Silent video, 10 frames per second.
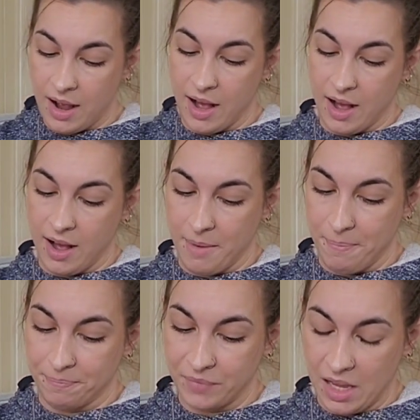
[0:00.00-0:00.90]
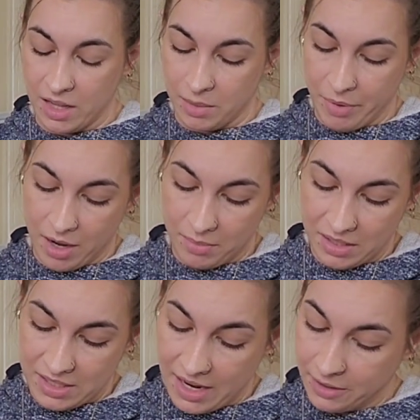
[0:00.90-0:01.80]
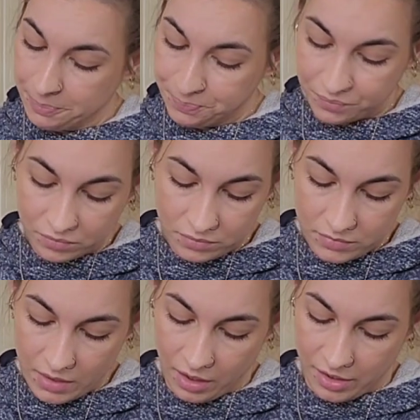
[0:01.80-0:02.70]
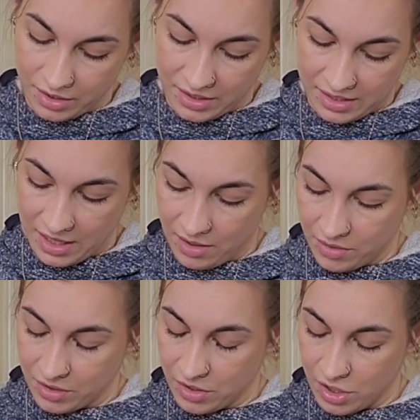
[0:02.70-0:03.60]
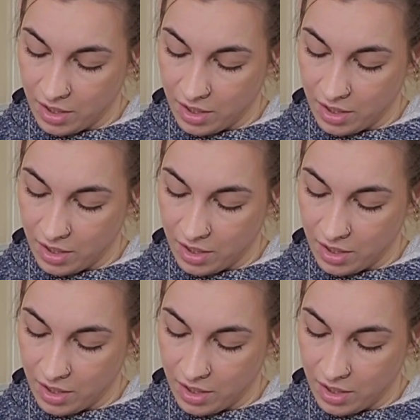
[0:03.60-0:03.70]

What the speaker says: and at the bottom of the deck, I was going to